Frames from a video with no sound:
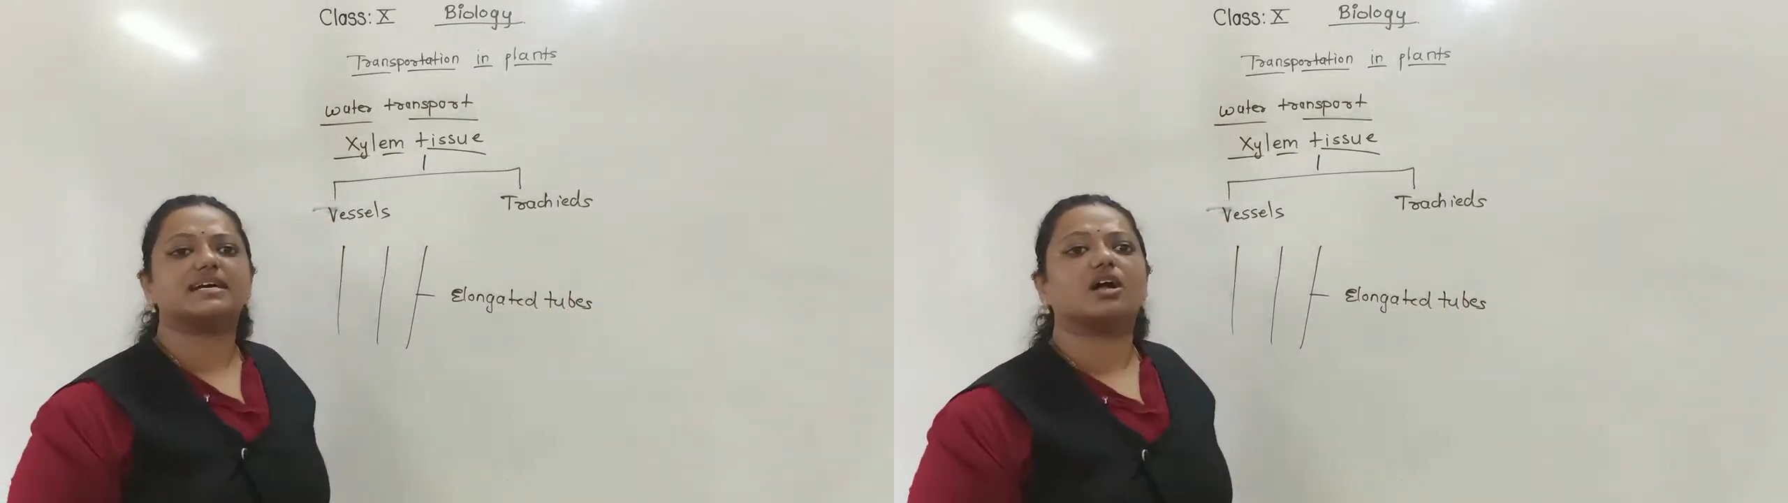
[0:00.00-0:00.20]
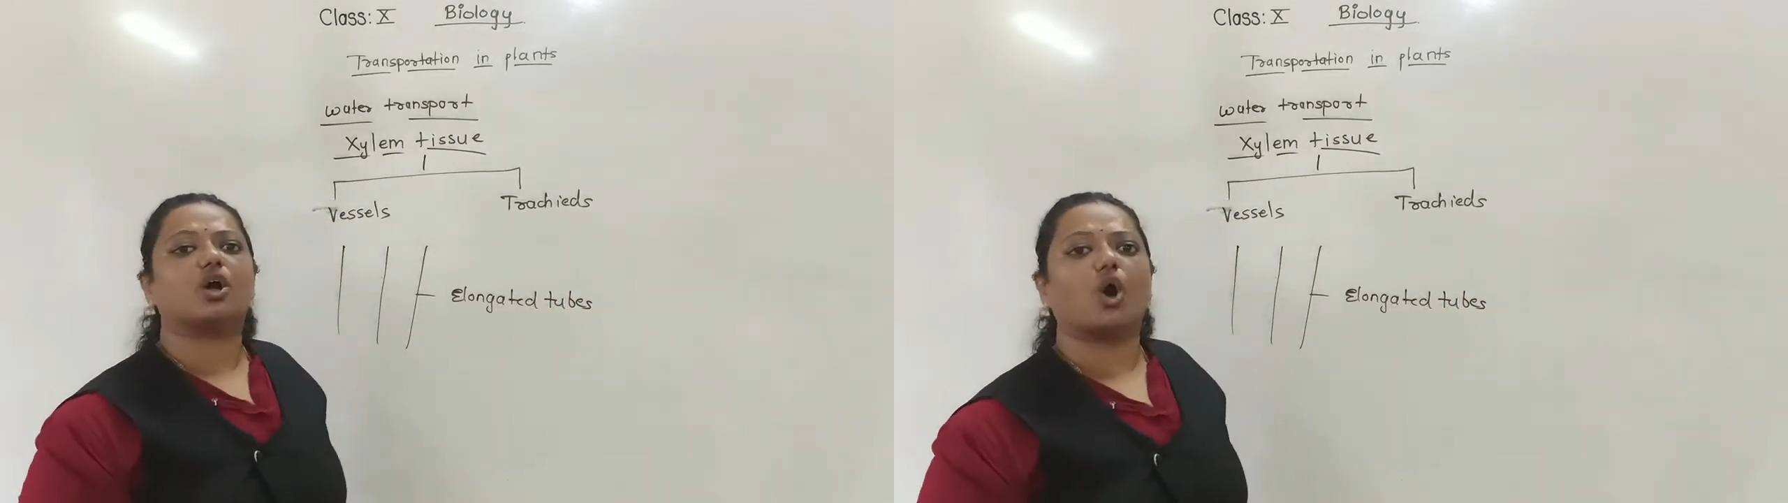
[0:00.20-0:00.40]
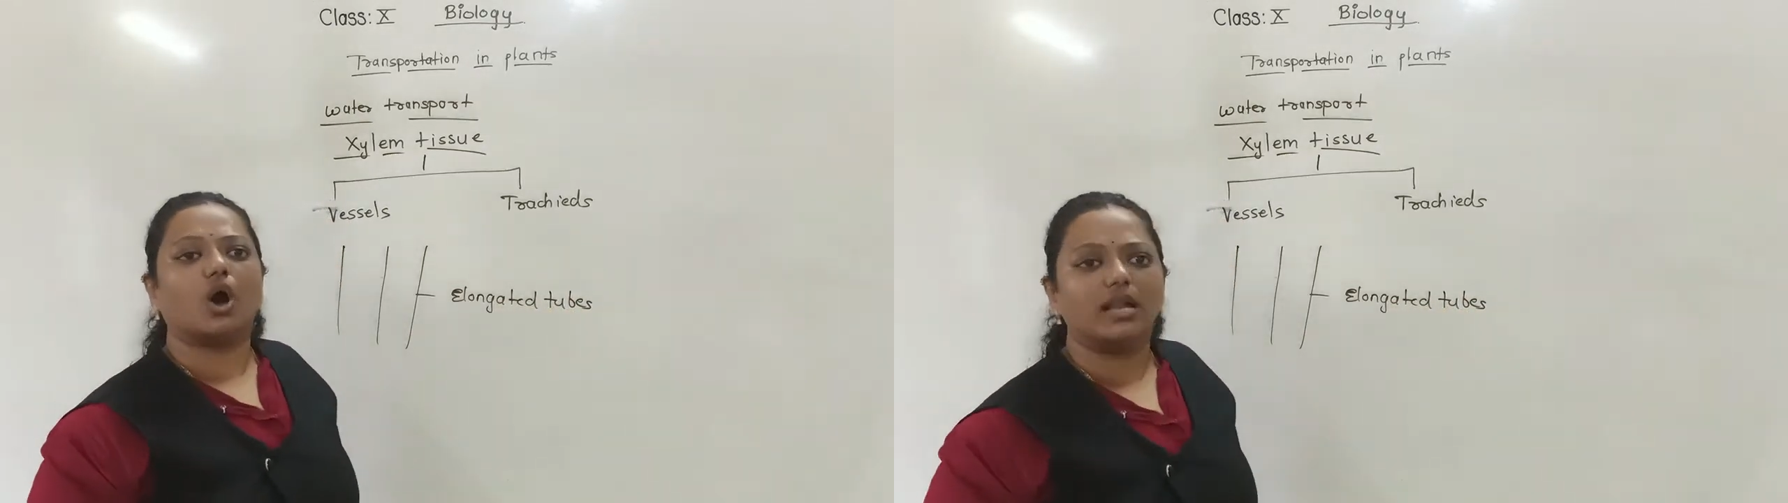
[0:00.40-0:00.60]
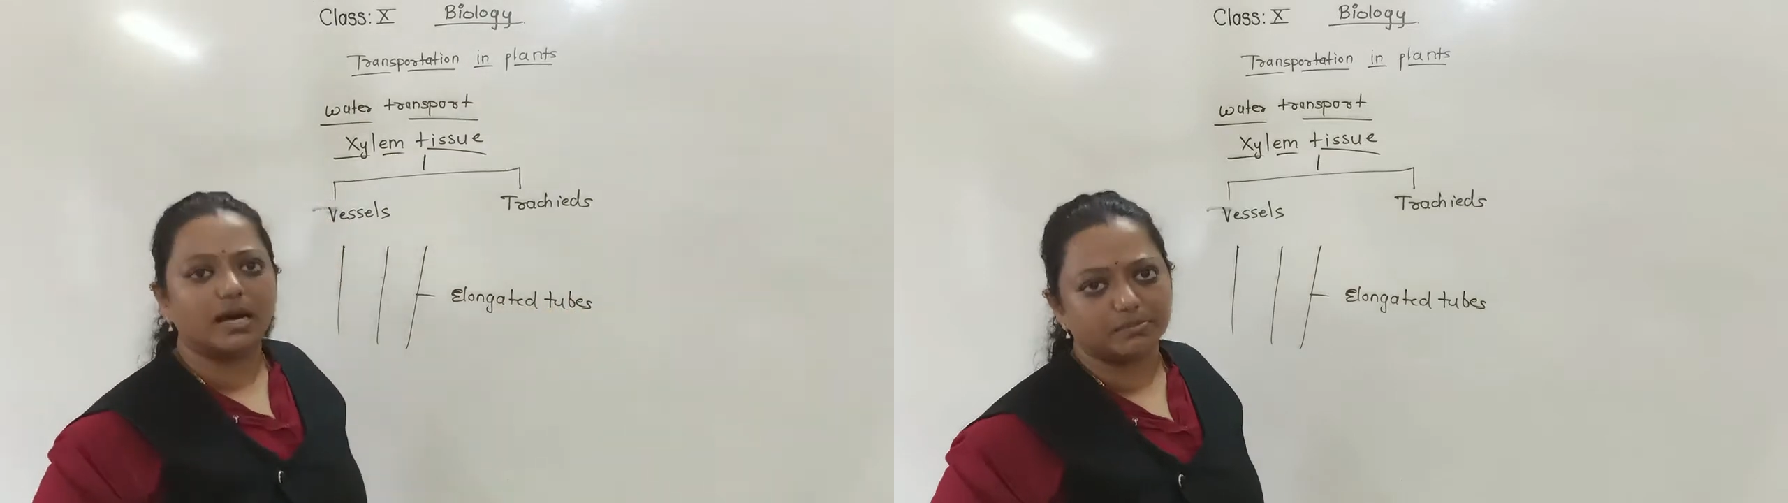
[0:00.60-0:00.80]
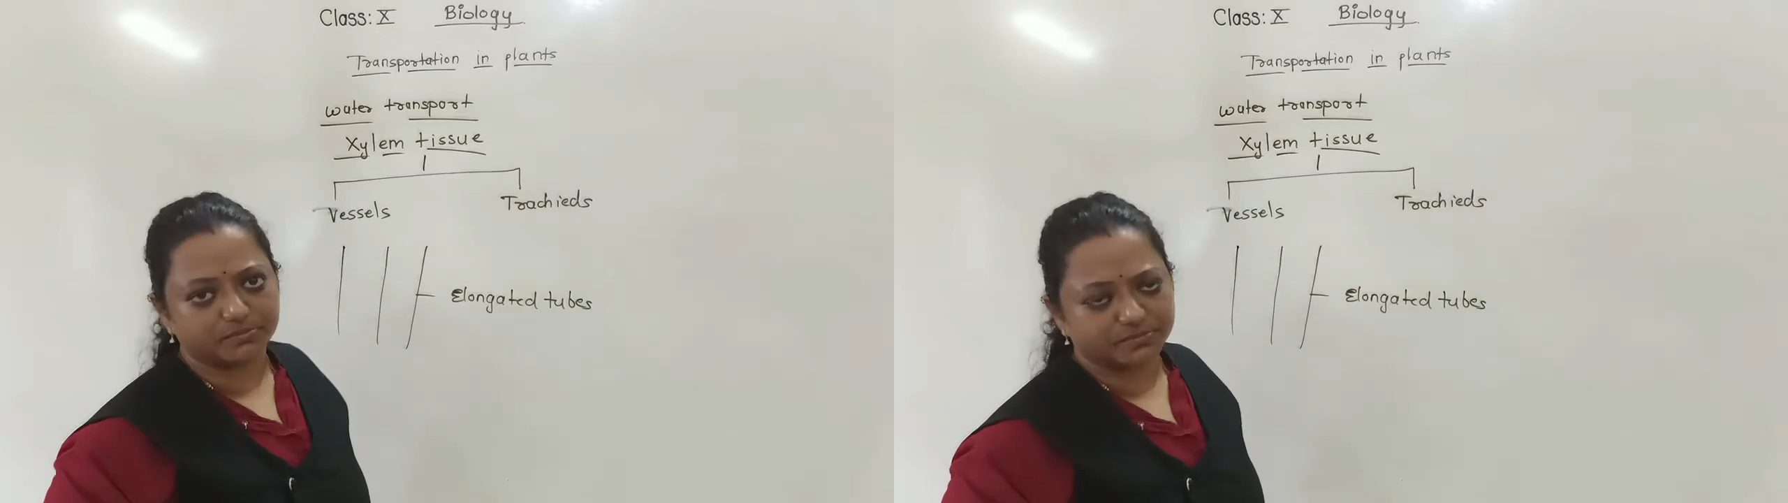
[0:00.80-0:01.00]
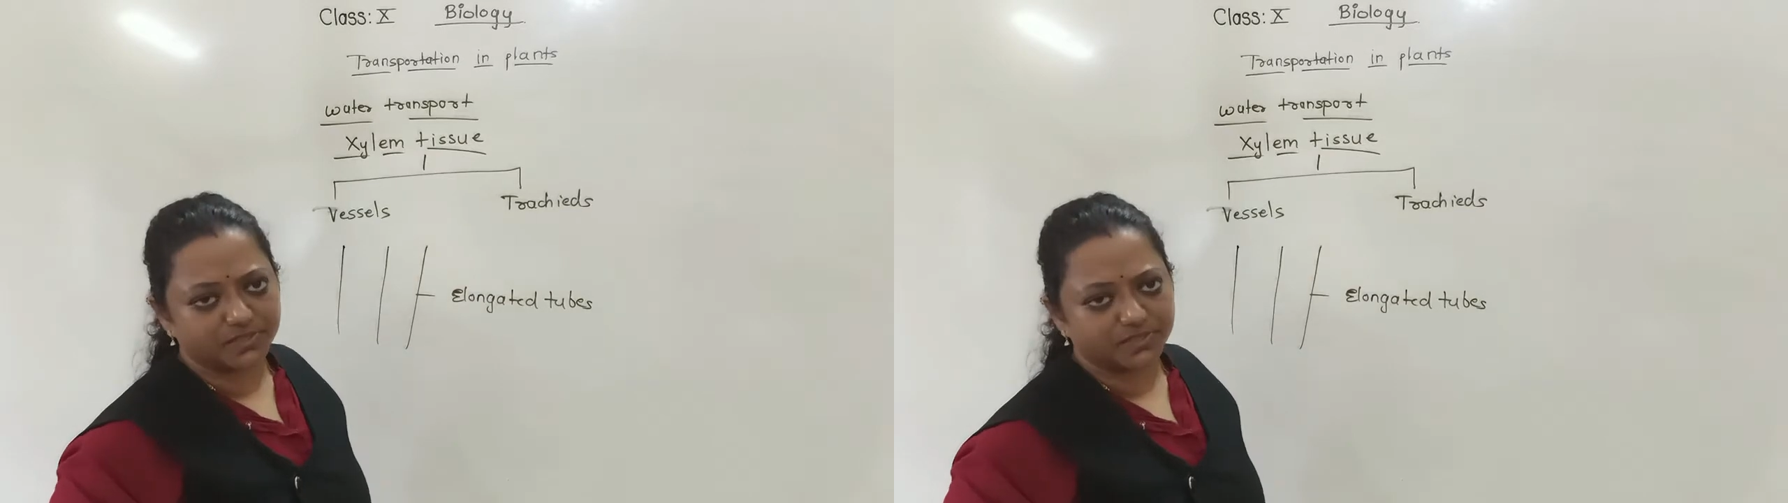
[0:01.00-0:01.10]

the column